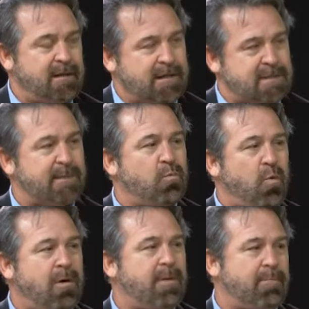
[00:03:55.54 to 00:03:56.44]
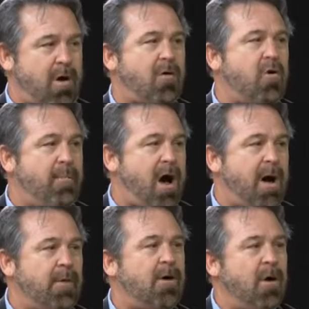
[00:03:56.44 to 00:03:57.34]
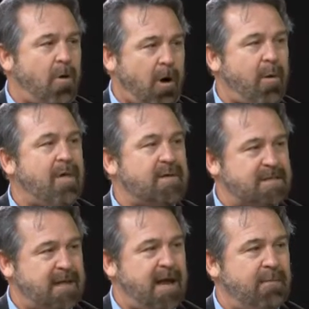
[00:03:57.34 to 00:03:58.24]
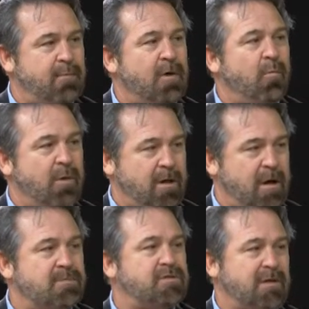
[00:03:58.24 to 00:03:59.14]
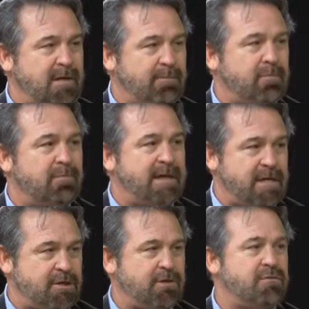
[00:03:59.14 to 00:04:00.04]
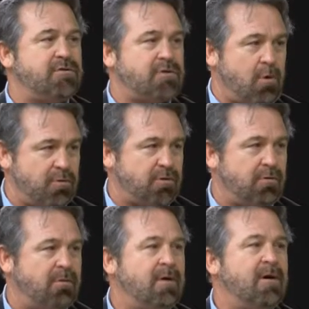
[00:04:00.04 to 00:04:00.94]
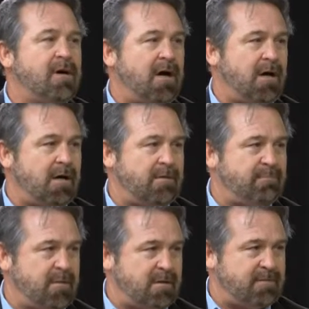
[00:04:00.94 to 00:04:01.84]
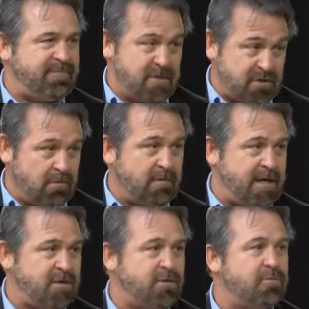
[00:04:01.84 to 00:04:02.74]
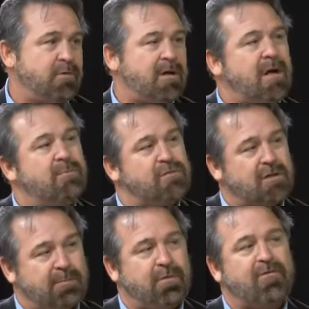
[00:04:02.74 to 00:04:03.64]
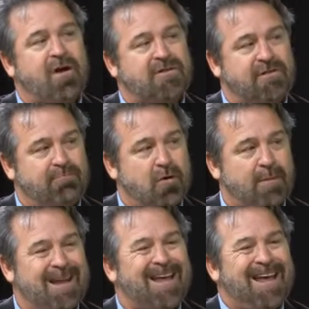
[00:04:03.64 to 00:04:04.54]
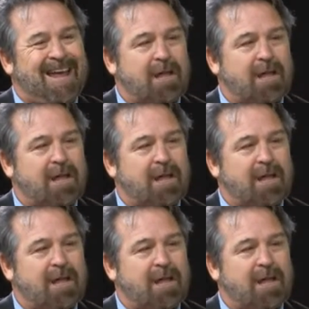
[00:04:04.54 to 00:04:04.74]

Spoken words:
Elizabeth Warren and Barack Obama are around the same when it comes to liberal issues, social, fiscal issues, when it comes to the progressive movement. Mm-hmm.